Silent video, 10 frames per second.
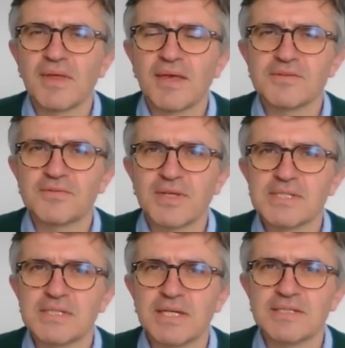That's
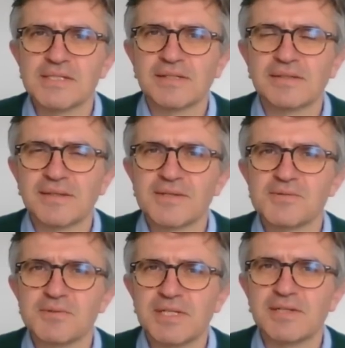fascinating.
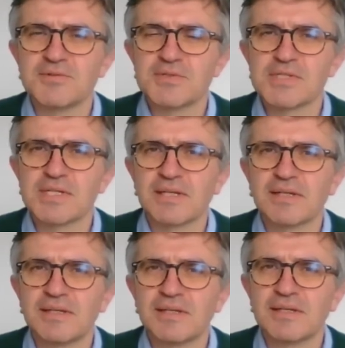That's really
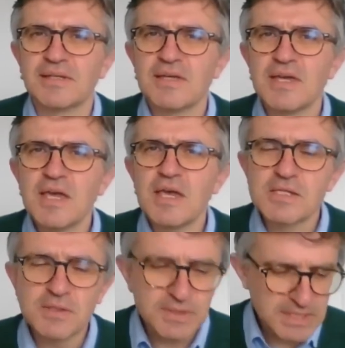interesting.
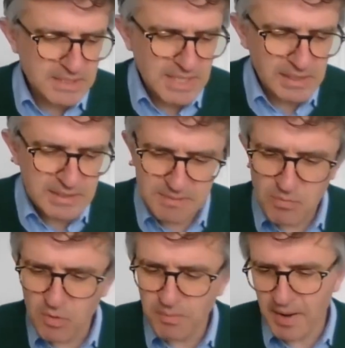So tell us
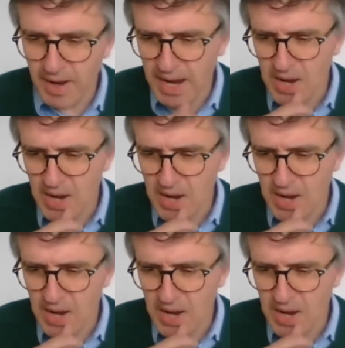some more about